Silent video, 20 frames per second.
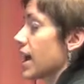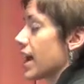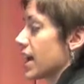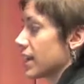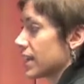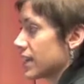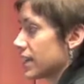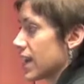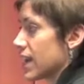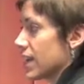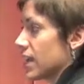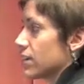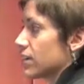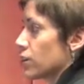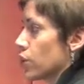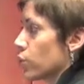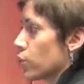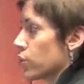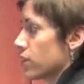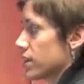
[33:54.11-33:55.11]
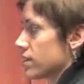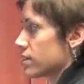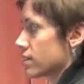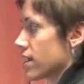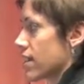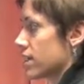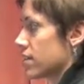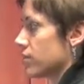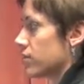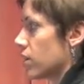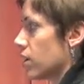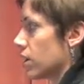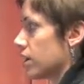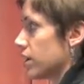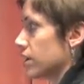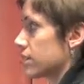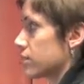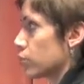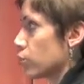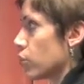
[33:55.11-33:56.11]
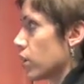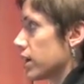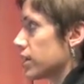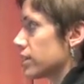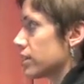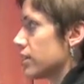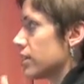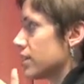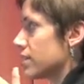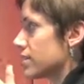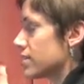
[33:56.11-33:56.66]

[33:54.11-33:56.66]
and get it when it's kind of on its one